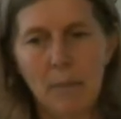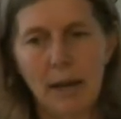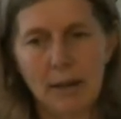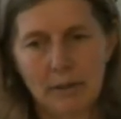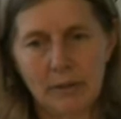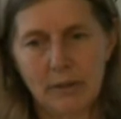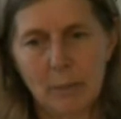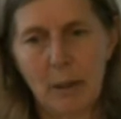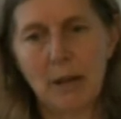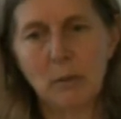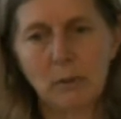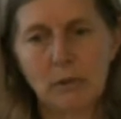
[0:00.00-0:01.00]
And the
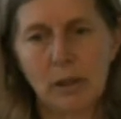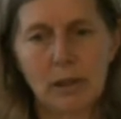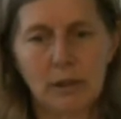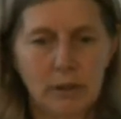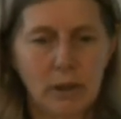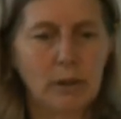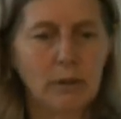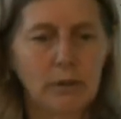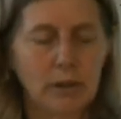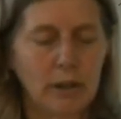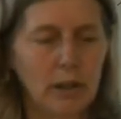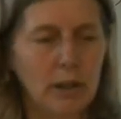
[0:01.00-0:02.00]
Blackpool Tunnel
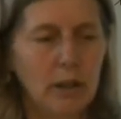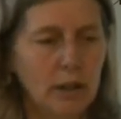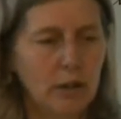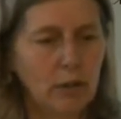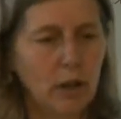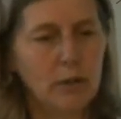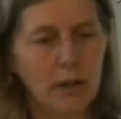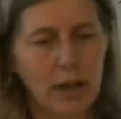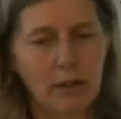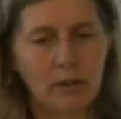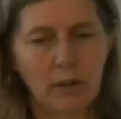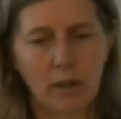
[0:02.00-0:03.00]
study showed
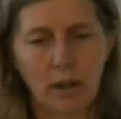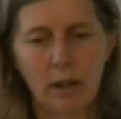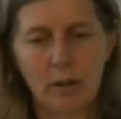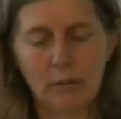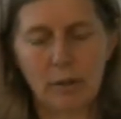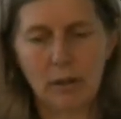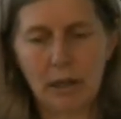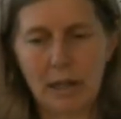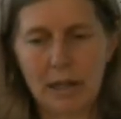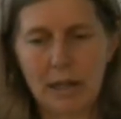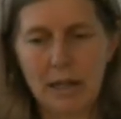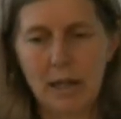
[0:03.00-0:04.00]
that very
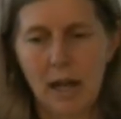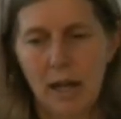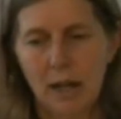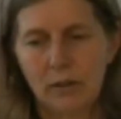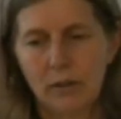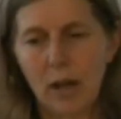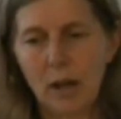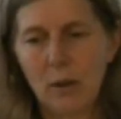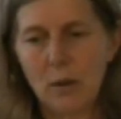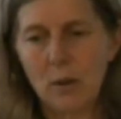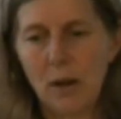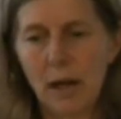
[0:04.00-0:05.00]
clearly.
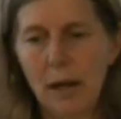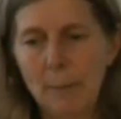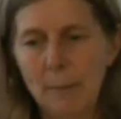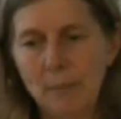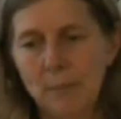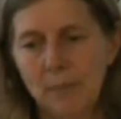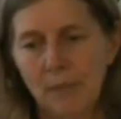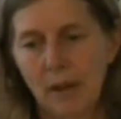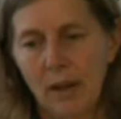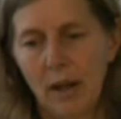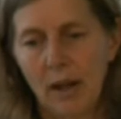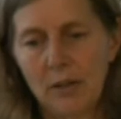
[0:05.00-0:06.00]
So
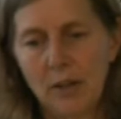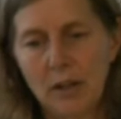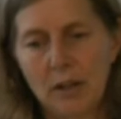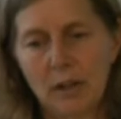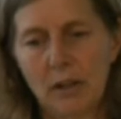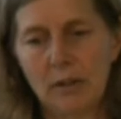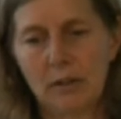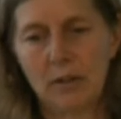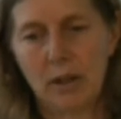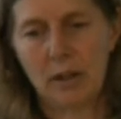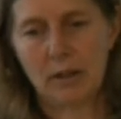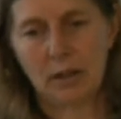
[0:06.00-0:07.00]
I think that
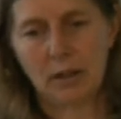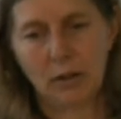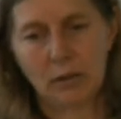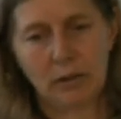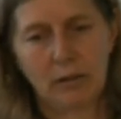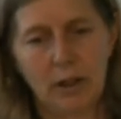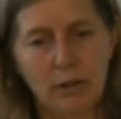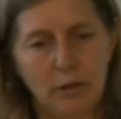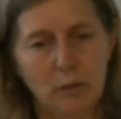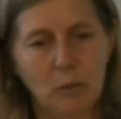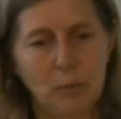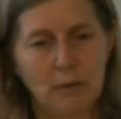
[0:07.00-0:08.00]
the
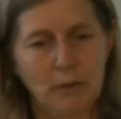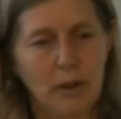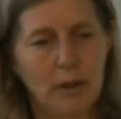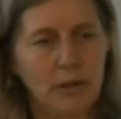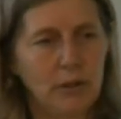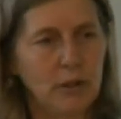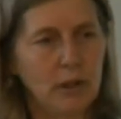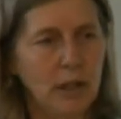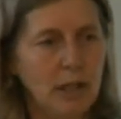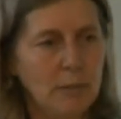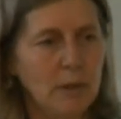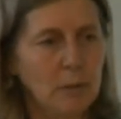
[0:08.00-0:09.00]
consultation will be very interesting, and
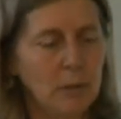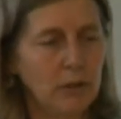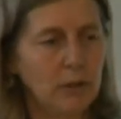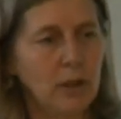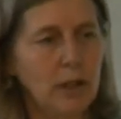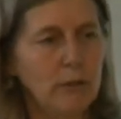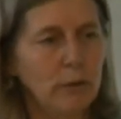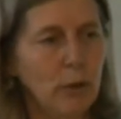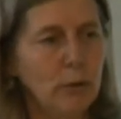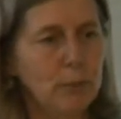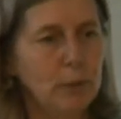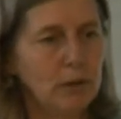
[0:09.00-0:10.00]
anybody wants to get
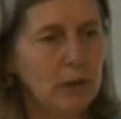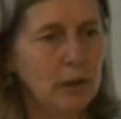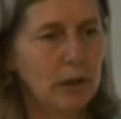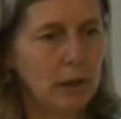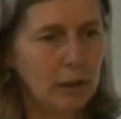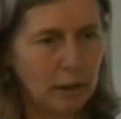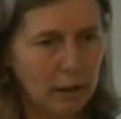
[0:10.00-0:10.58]
involved, because it'll